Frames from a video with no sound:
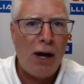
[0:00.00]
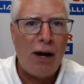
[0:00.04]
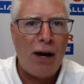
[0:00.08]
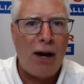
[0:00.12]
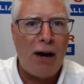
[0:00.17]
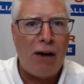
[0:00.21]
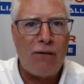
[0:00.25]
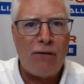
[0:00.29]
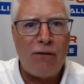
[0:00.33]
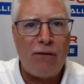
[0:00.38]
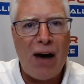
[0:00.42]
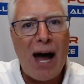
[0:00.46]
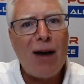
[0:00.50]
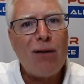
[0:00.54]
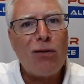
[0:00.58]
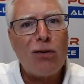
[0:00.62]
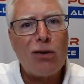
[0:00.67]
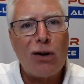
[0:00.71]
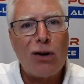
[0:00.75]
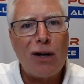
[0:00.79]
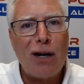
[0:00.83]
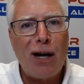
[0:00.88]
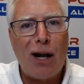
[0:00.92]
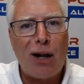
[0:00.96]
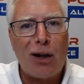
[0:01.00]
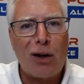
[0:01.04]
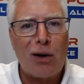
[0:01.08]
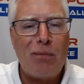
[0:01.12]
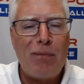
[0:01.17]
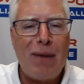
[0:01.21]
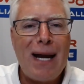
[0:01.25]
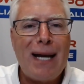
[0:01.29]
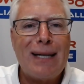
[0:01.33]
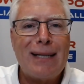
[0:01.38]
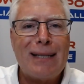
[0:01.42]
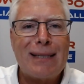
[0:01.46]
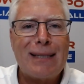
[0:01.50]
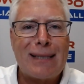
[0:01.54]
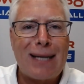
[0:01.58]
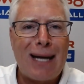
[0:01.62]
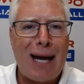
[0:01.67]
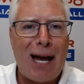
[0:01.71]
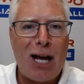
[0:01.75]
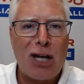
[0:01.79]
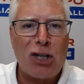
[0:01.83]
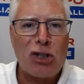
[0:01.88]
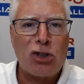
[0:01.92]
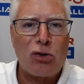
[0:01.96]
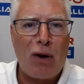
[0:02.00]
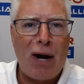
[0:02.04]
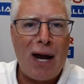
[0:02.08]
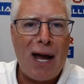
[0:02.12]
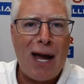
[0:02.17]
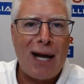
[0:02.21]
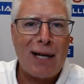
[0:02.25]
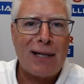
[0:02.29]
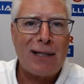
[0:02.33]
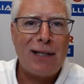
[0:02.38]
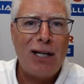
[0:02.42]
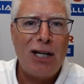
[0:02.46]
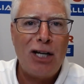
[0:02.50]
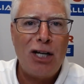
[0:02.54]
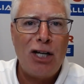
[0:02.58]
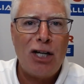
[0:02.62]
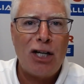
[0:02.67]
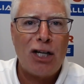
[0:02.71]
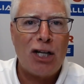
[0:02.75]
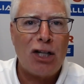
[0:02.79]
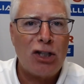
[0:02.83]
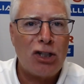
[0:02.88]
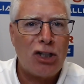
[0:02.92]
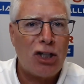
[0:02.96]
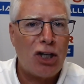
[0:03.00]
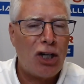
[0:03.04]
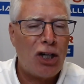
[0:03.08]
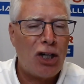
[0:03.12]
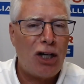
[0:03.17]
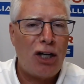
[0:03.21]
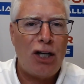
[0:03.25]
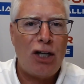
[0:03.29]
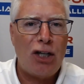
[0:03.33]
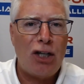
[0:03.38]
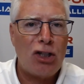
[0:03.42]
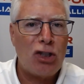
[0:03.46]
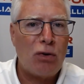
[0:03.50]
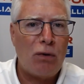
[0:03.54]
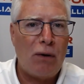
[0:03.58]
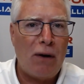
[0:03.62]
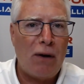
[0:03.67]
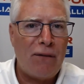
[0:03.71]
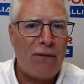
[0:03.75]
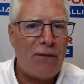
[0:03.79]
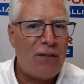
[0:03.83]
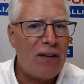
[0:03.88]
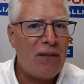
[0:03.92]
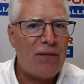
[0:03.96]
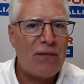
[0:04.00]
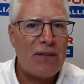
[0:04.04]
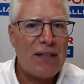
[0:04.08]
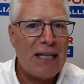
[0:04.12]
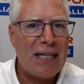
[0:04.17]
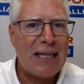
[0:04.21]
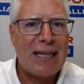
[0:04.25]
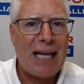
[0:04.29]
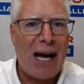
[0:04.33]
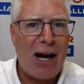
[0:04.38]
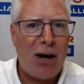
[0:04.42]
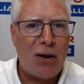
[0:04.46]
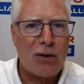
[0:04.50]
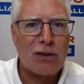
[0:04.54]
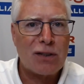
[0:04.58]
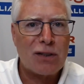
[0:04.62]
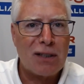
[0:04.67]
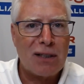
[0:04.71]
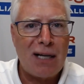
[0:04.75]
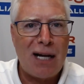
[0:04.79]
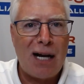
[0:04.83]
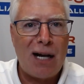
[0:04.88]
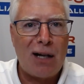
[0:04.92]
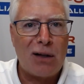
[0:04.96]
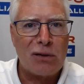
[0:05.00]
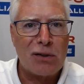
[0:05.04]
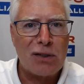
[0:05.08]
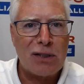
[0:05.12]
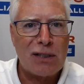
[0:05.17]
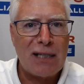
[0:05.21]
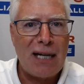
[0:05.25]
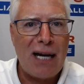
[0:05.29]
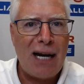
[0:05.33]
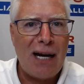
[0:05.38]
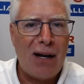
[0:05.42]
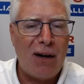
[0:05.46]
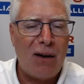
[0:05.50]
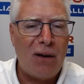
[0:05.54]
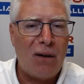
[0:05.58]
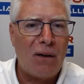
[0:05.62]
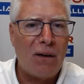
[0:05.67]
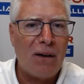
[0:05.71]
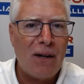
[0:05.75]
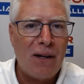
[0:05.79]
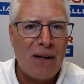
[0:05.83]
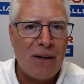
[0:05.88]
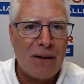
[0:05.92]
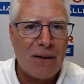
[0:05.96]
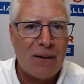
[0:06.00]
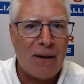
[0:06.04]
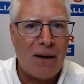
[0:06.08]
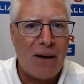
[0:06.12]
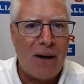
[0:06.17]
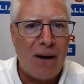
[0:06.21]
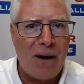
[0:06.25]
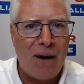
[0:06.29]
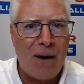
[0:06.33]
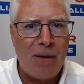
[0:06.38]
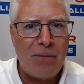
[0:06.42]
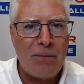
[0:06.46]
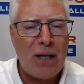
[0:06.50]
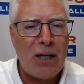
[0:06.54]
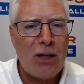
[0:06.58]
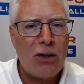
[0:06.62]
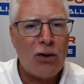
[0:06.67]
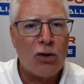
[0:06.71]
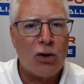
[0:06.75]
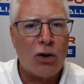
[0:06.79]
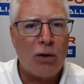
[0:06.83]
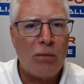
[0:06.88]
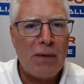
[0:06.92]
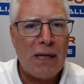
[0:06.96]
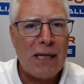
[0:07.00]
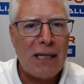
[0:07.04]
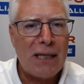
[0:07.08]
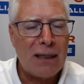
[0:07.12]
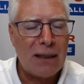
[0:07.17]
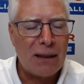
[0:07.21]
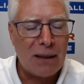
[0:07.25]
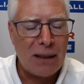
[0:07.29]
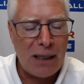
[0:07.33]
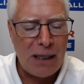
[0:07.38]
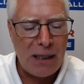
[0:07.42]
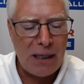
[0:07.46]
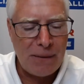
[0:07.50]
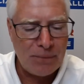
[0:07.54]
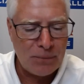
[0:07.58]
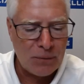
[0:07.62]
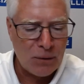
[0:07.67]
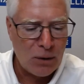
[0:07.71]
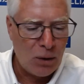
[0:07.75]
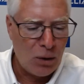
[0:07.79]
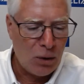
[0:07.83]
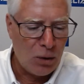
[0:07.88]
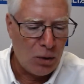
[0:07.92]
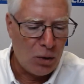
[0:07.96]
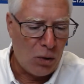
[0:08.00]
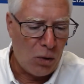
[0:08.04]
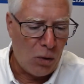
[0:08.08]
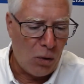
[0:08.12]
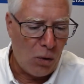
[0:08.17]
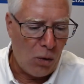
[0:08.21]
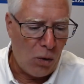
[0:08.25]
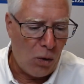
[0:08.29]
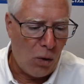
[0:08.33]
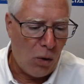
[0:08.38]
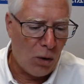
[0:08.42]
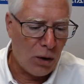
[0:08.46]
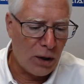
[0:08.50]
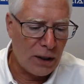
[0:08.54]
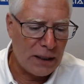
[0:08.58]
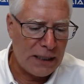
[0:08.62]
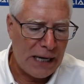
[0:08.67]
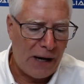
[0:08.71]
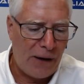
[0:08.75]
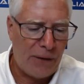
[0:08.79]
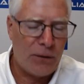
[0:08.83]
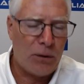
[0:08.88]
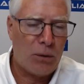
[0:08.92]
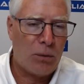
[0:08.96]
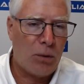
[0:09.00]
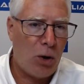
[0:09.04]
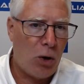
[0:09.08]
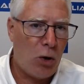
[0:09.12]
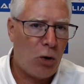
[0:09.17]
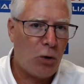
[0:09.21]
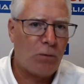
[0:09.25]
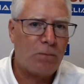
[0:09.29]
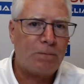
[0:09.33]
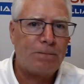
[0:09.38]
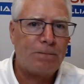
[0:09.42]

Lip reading: a $500 maintenance contract can turn into a $50,000 sale either immediately or down the road.